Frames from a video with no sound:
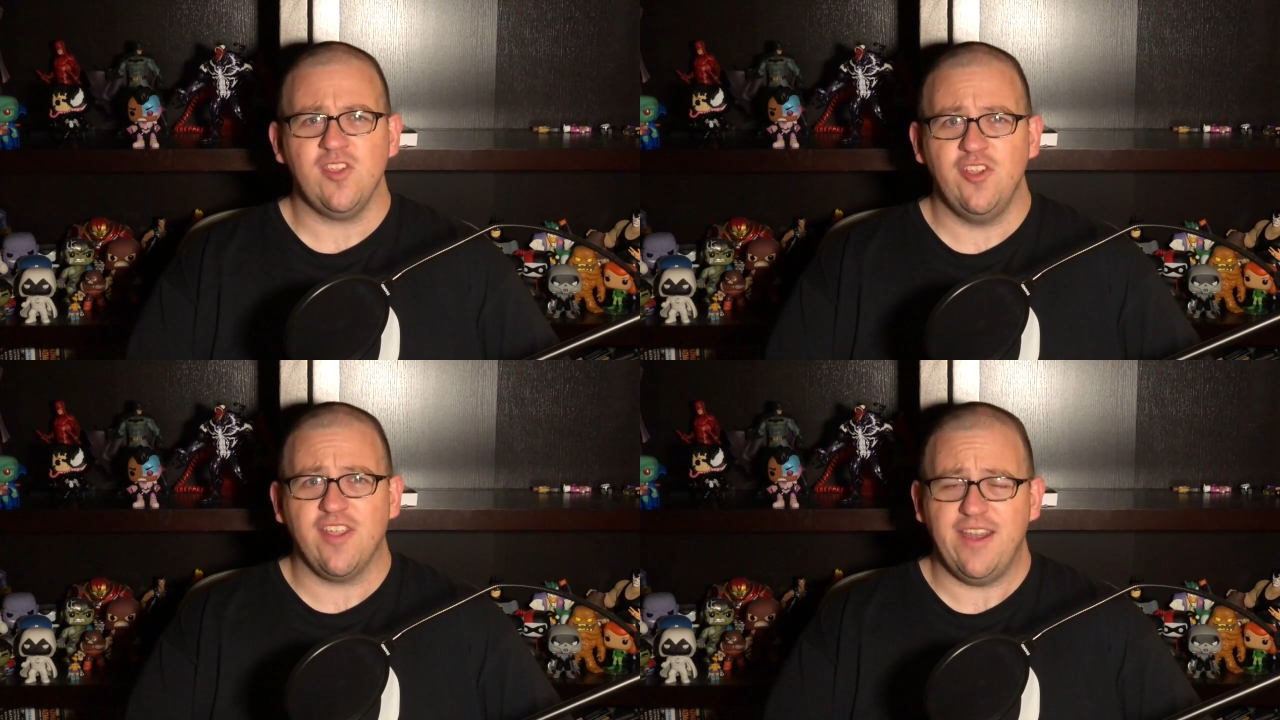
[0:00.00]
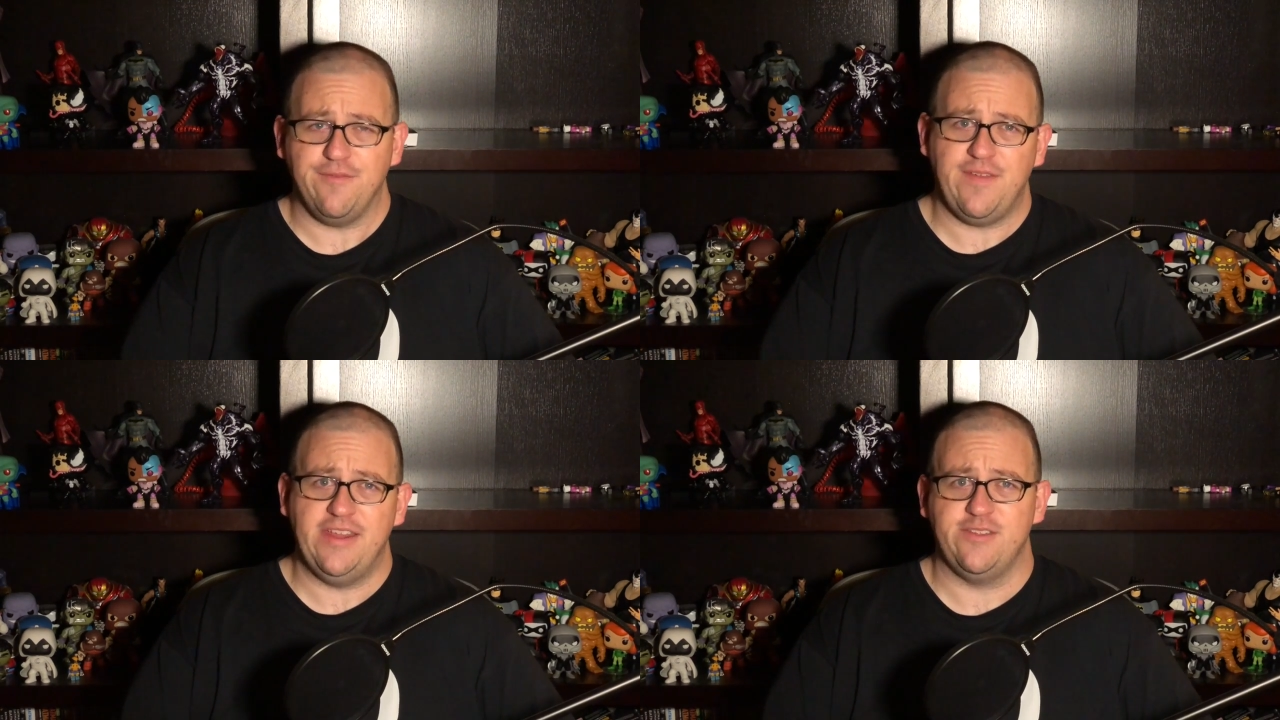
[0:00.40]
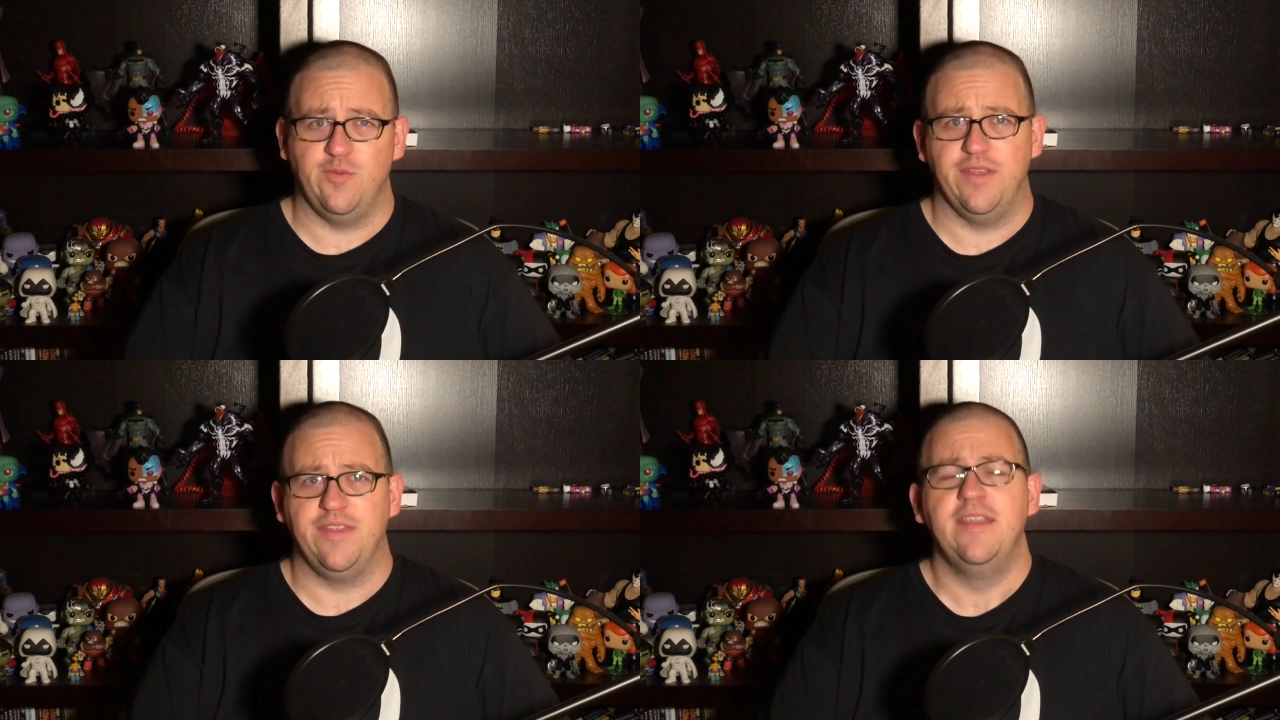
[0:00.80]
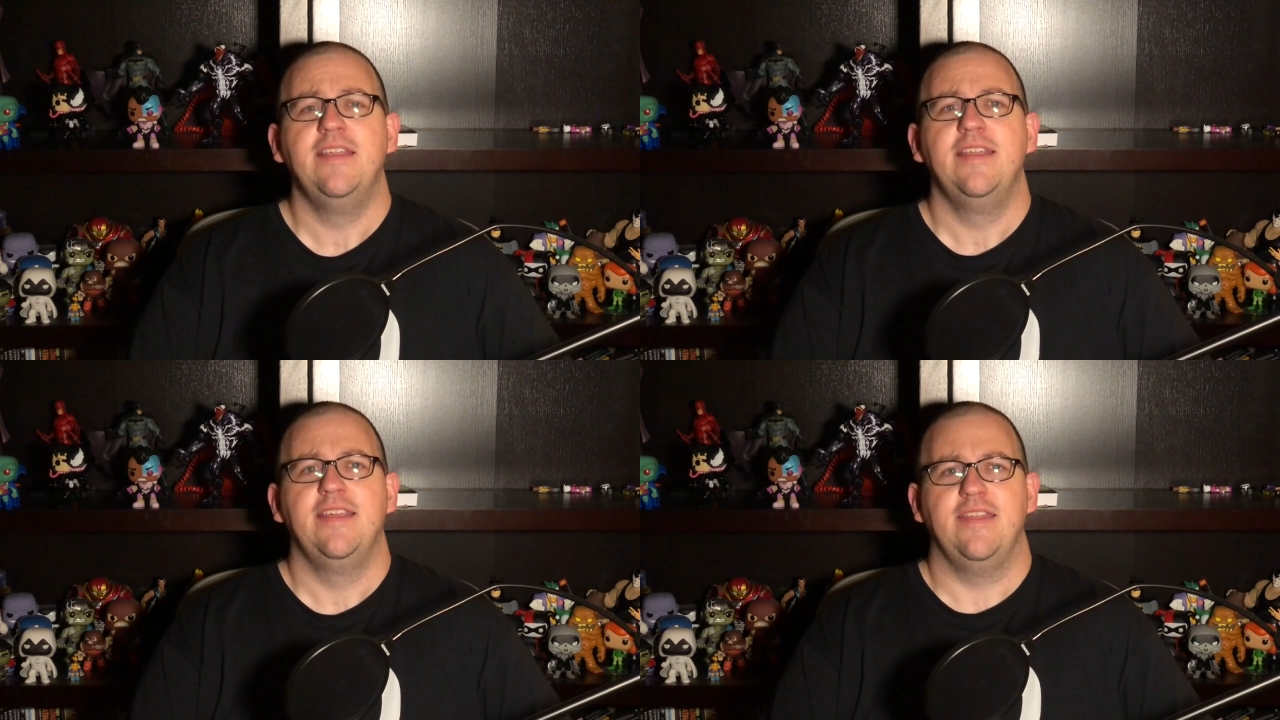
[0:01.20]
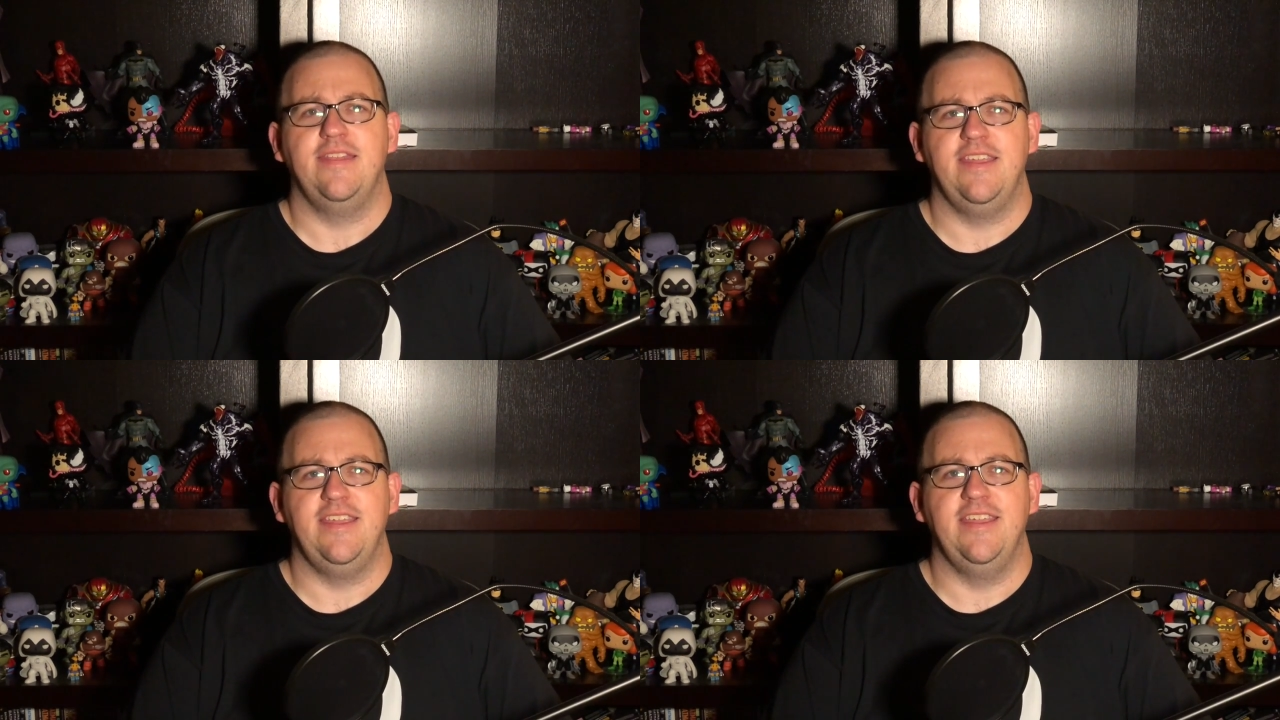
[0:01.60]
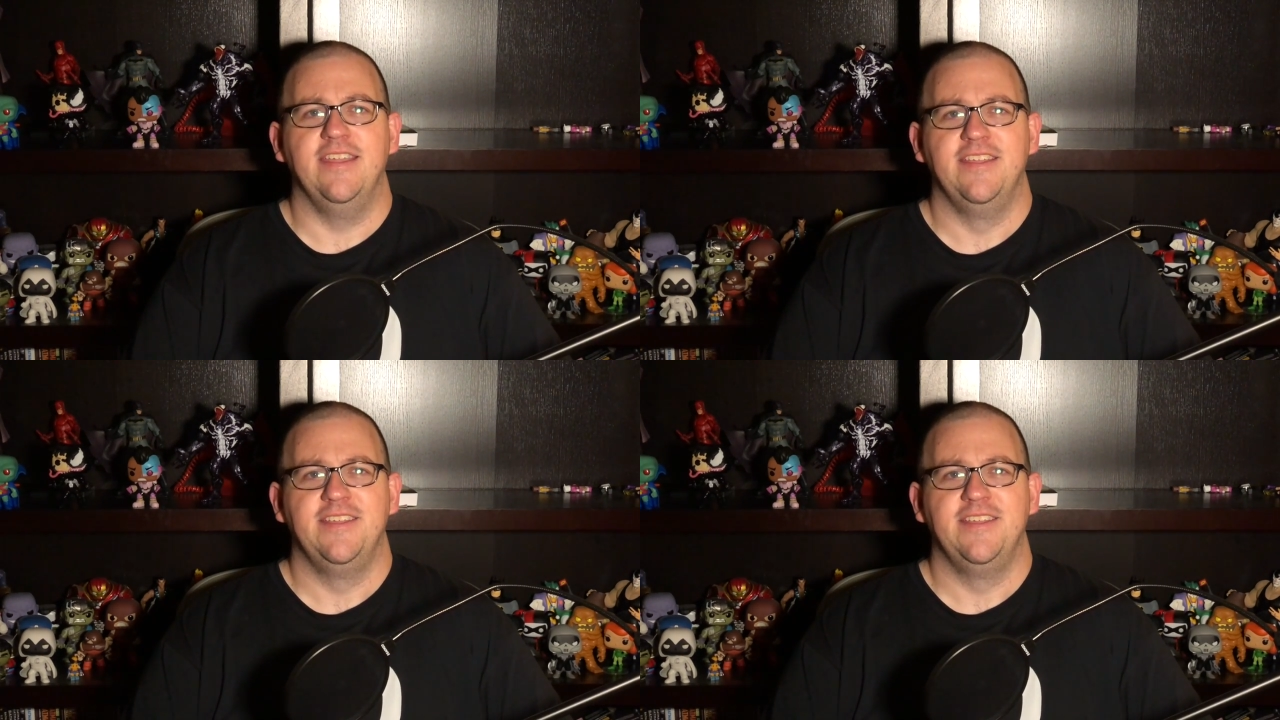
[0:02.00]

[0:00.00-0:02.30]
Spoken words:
you're kind of faced with the